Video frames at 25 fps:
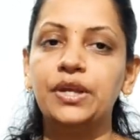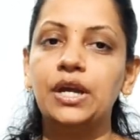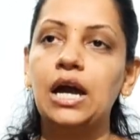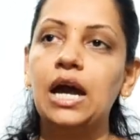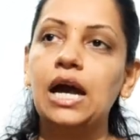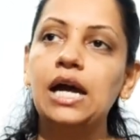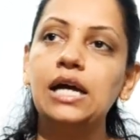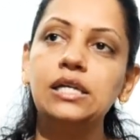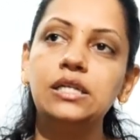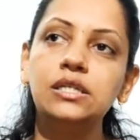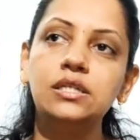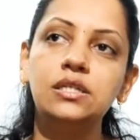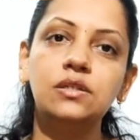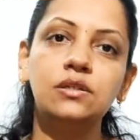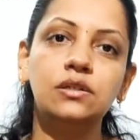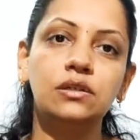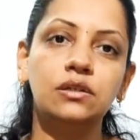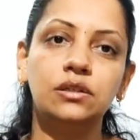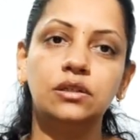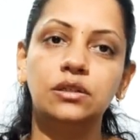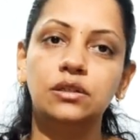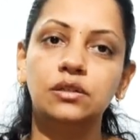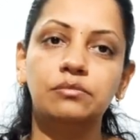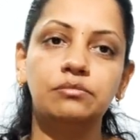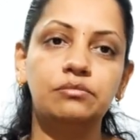as
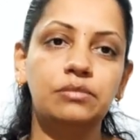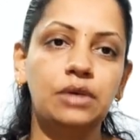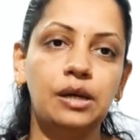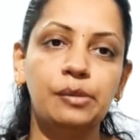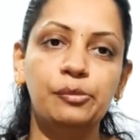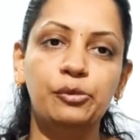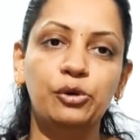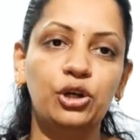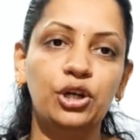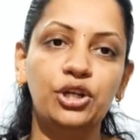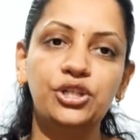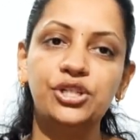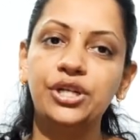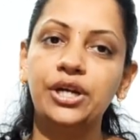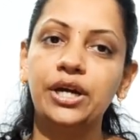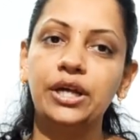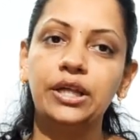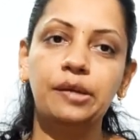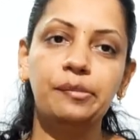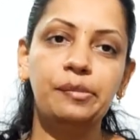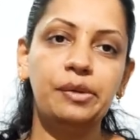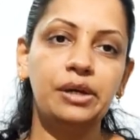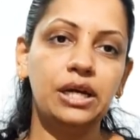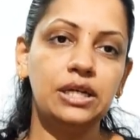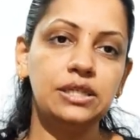hemorrhagic
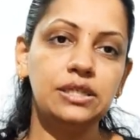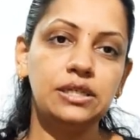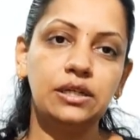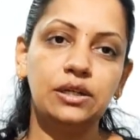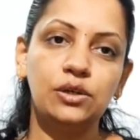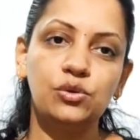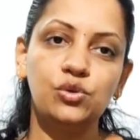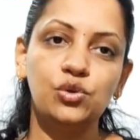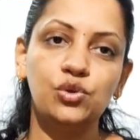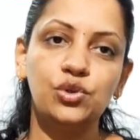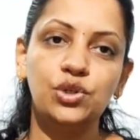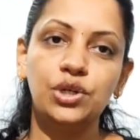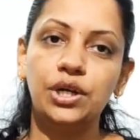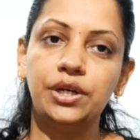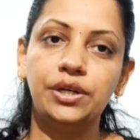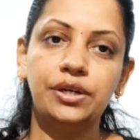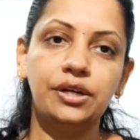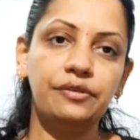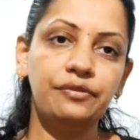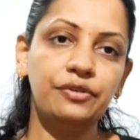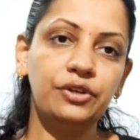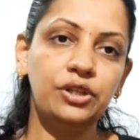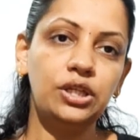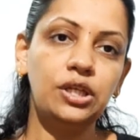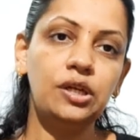anemias are associated
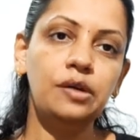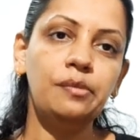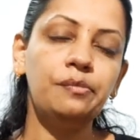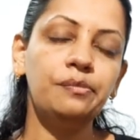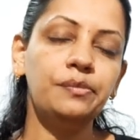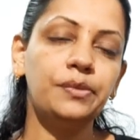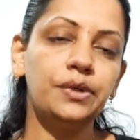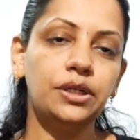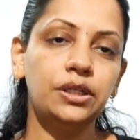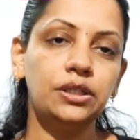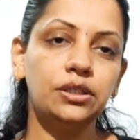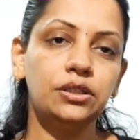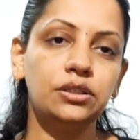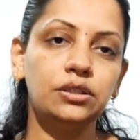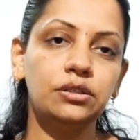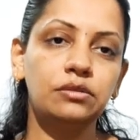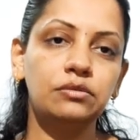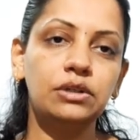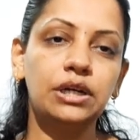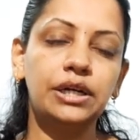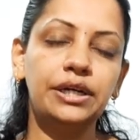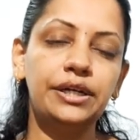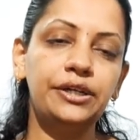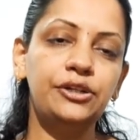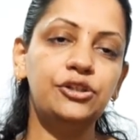with the
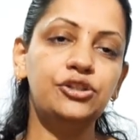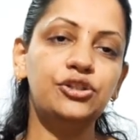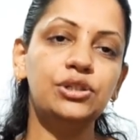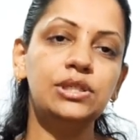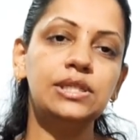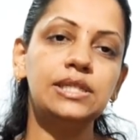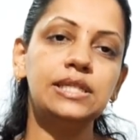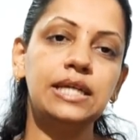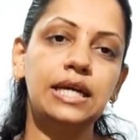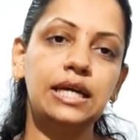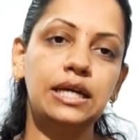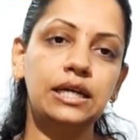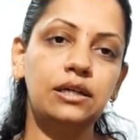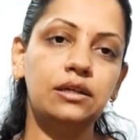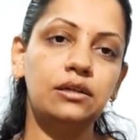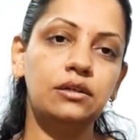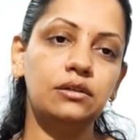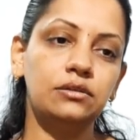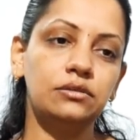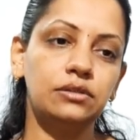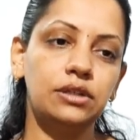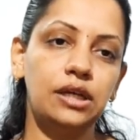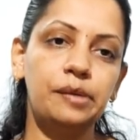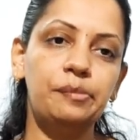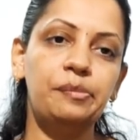conditions like
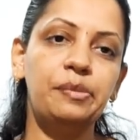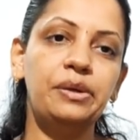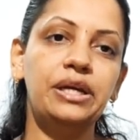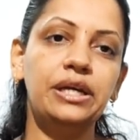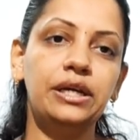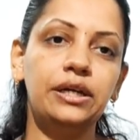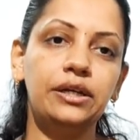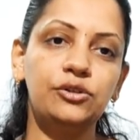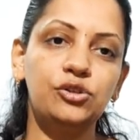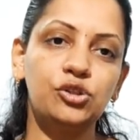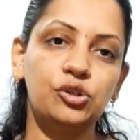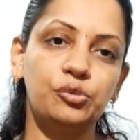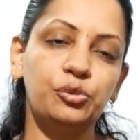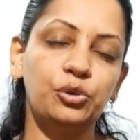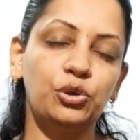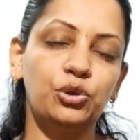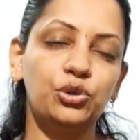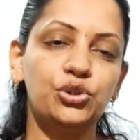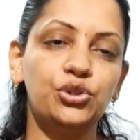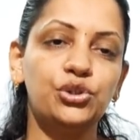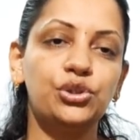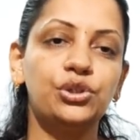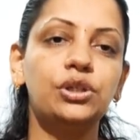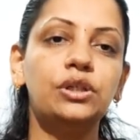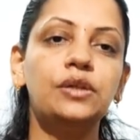APH,
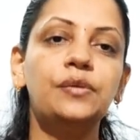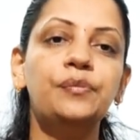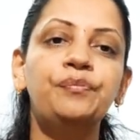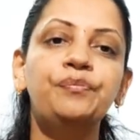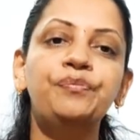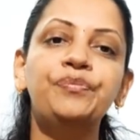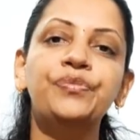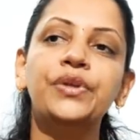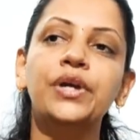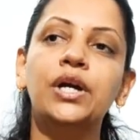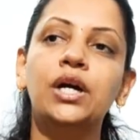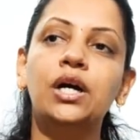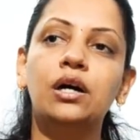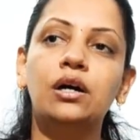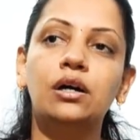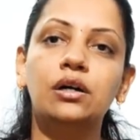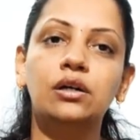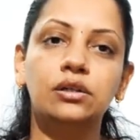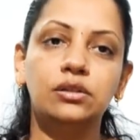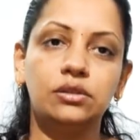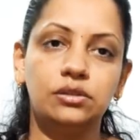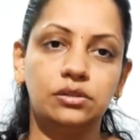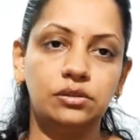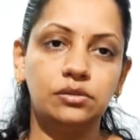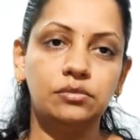abortion,
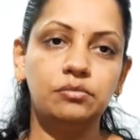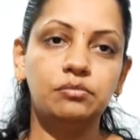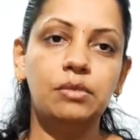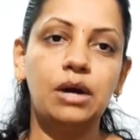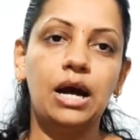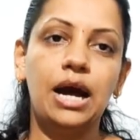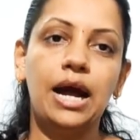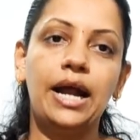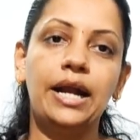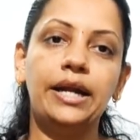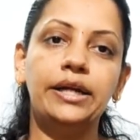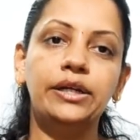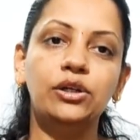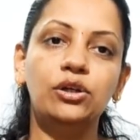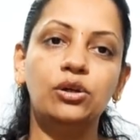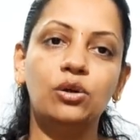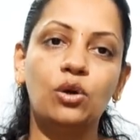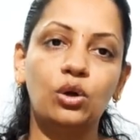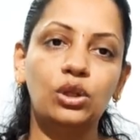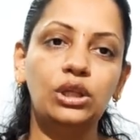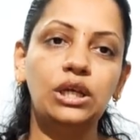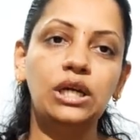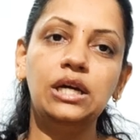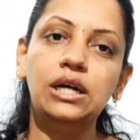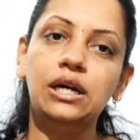and
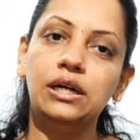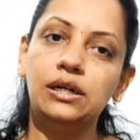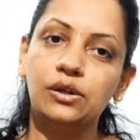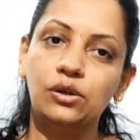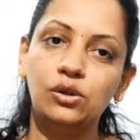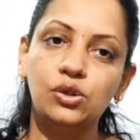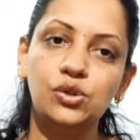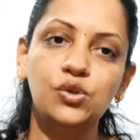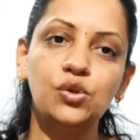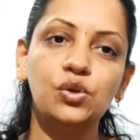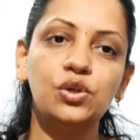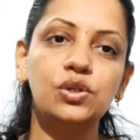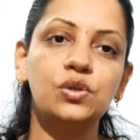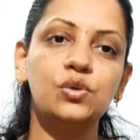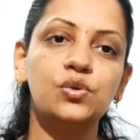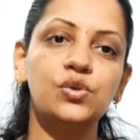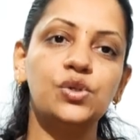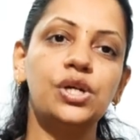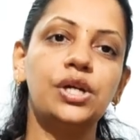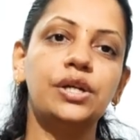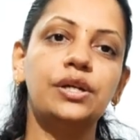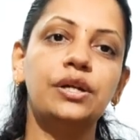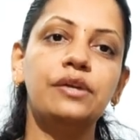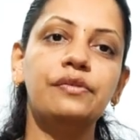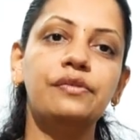chronic are also
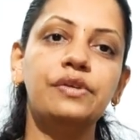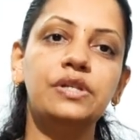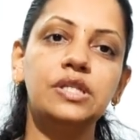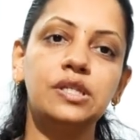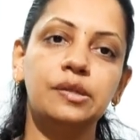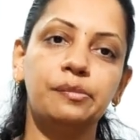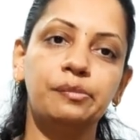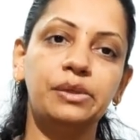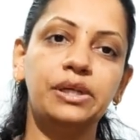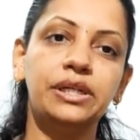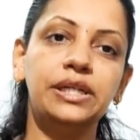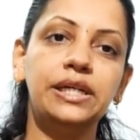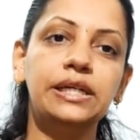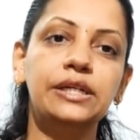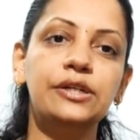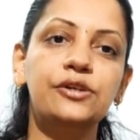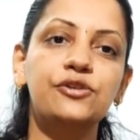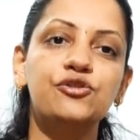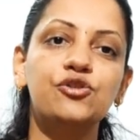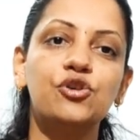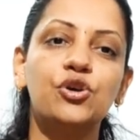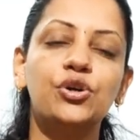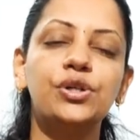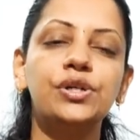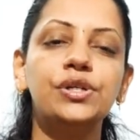associated with some bleeding
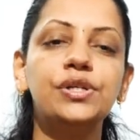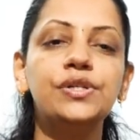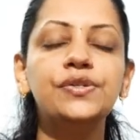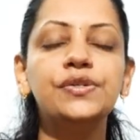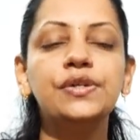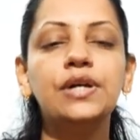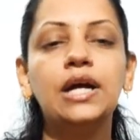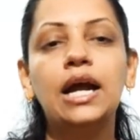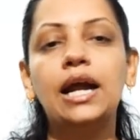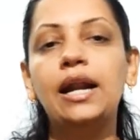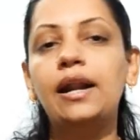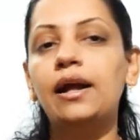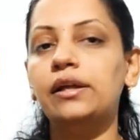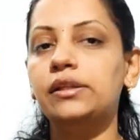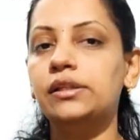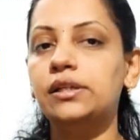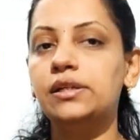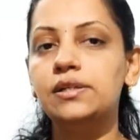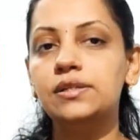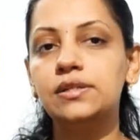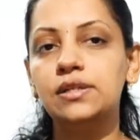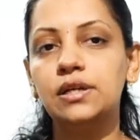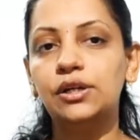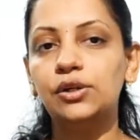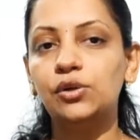disorders, and
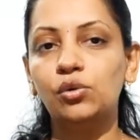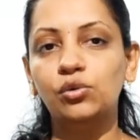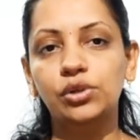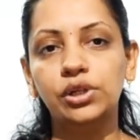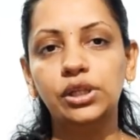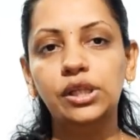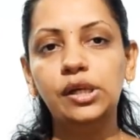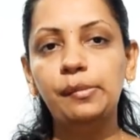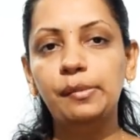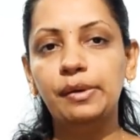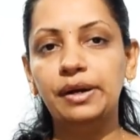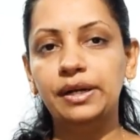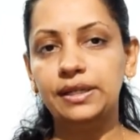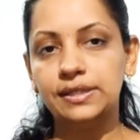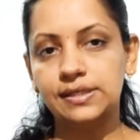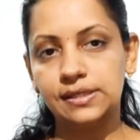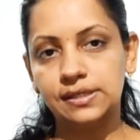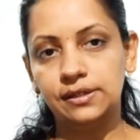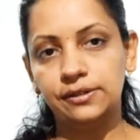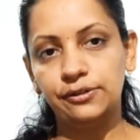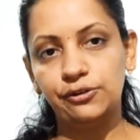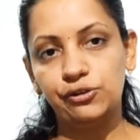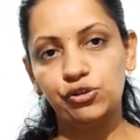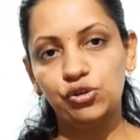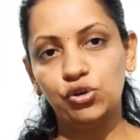others are totally
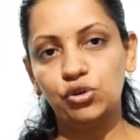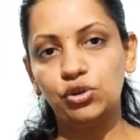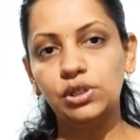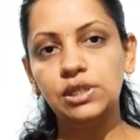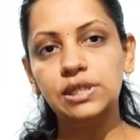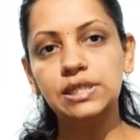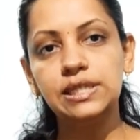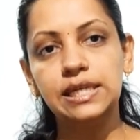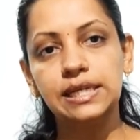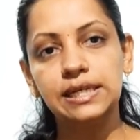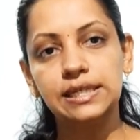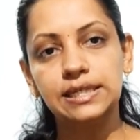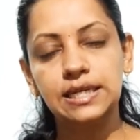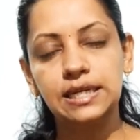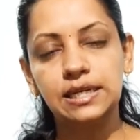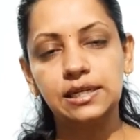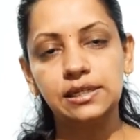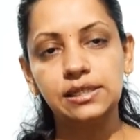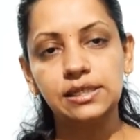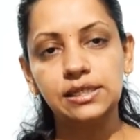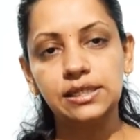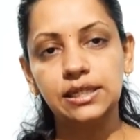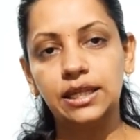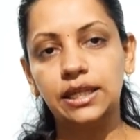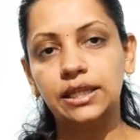medicinal disorders like sickle
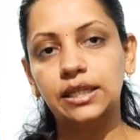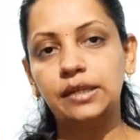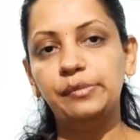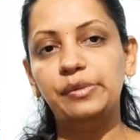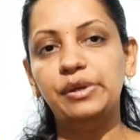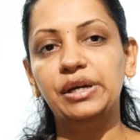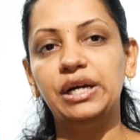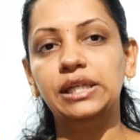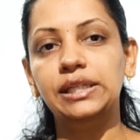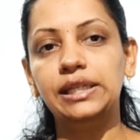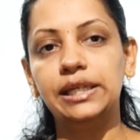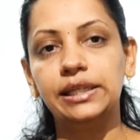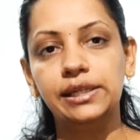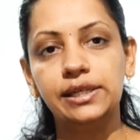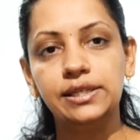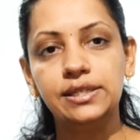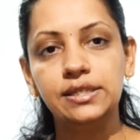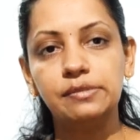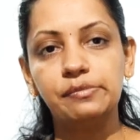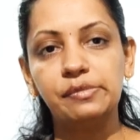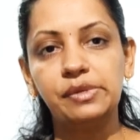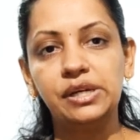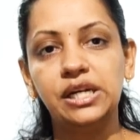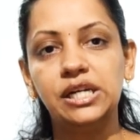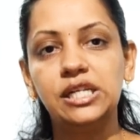cell anemia,
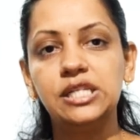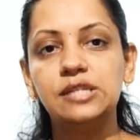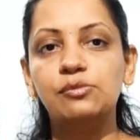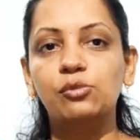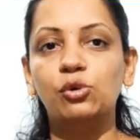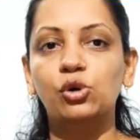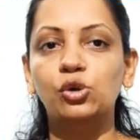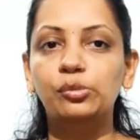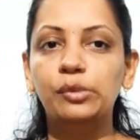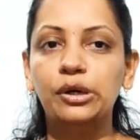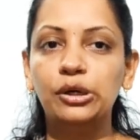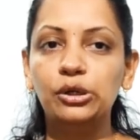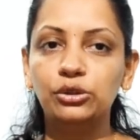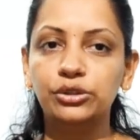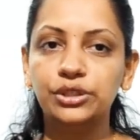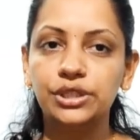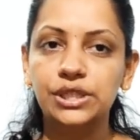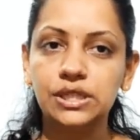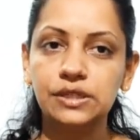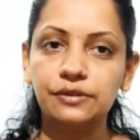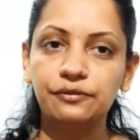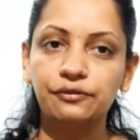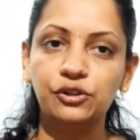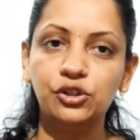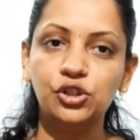thalassemias, bone marrow
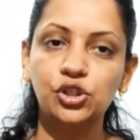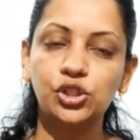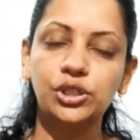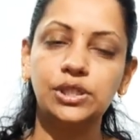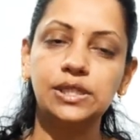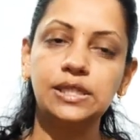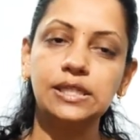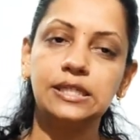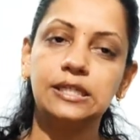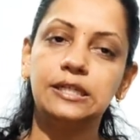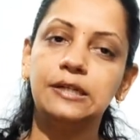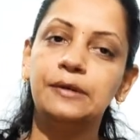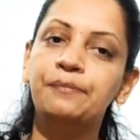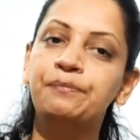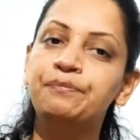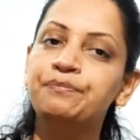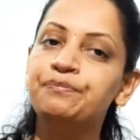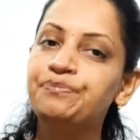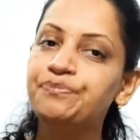insufficiency.